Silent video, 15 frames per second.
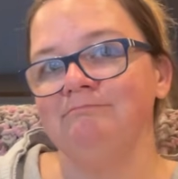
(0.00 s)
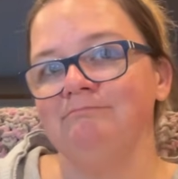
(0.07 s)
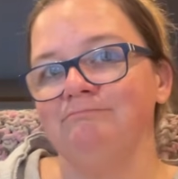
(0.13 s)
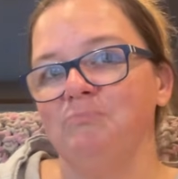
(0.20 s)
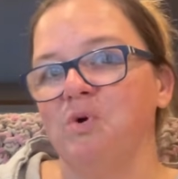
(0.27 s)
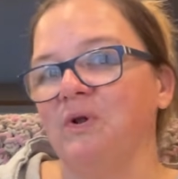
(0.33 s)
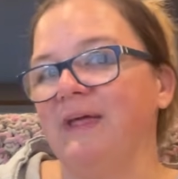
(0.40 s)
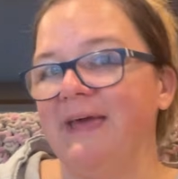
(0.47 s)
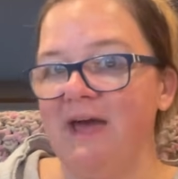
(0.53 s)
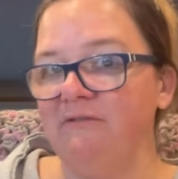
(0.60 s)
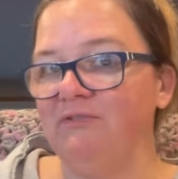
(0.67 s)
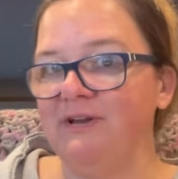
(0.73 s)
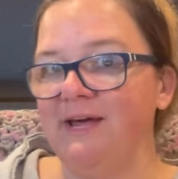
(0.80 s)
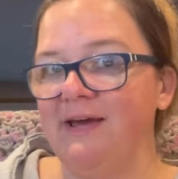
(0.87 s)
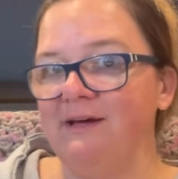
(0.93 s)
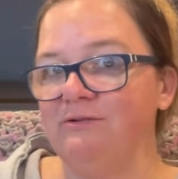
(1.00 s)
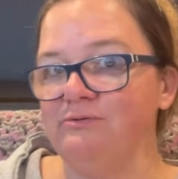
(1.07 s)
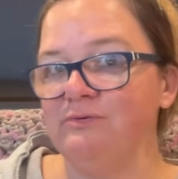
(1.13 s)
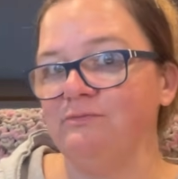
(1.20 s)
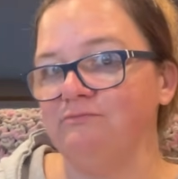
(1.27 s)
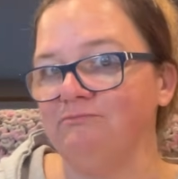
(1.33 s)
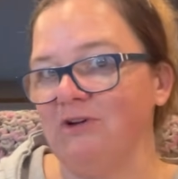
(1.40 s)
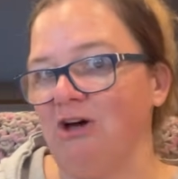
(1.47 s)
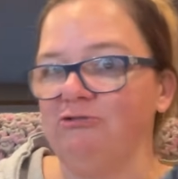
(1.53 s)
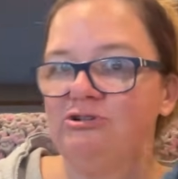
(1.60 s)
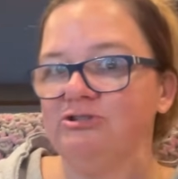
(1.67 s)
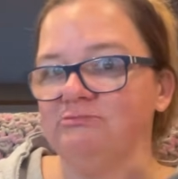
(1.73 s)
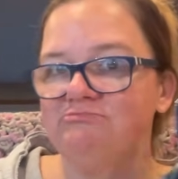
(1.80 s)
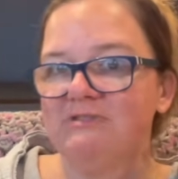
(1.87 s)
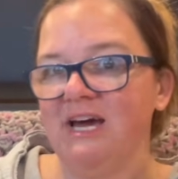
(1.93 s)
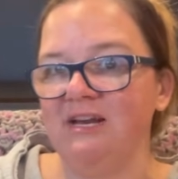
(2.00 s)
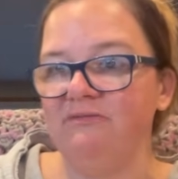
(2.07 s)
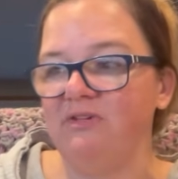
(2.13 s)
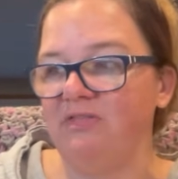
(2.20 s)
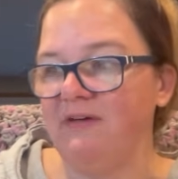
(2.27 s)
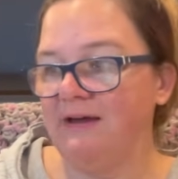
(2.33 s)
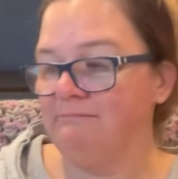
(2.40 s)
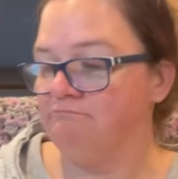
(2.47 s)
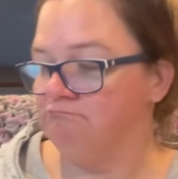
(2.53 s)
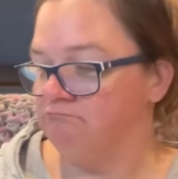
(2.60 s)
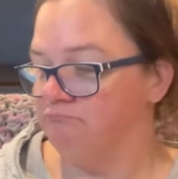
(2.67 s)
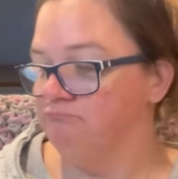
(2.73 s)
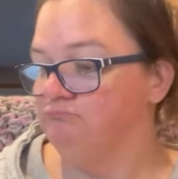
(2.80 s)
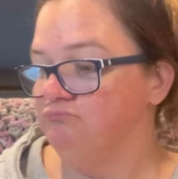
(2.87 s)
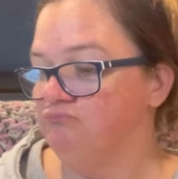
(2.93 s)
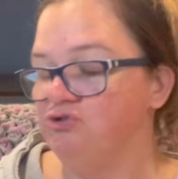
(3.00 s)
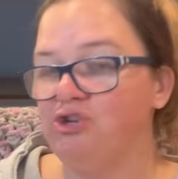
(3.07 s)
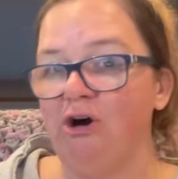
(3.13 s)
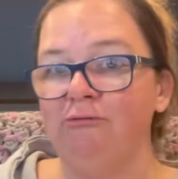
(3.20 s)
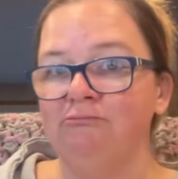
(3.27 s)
more like everyday colors kind of a thing. So